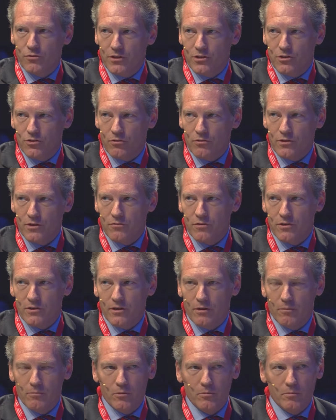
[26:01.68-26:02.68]
insurance, for
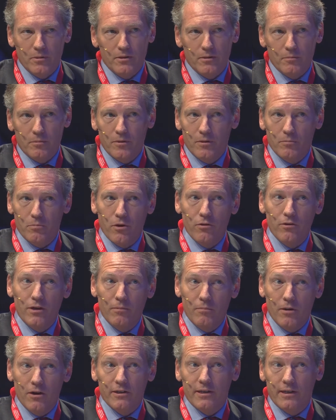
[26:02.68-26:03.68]
example. But the broker
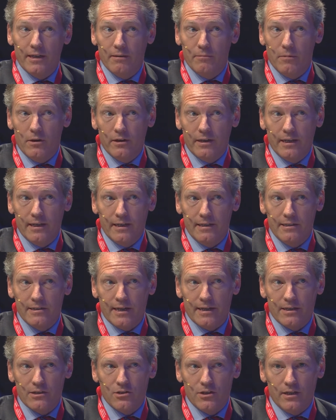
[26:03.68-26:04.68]
market is
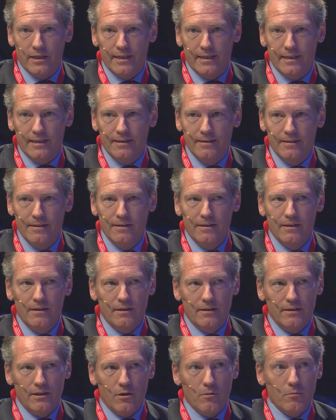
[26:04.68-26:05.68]
actually,
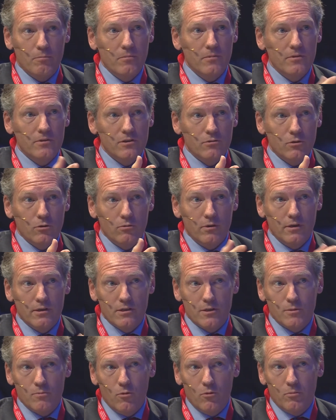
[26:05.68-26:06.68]

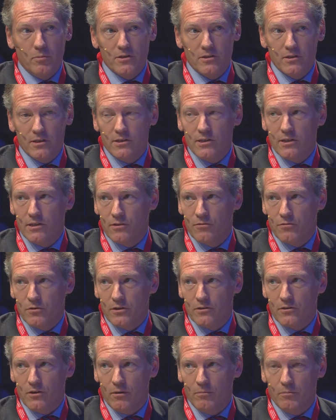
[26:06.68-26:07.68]
small businesses, for
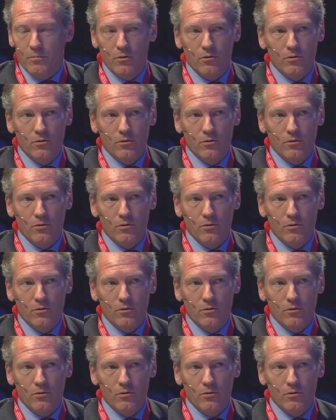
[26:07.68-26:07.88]
example,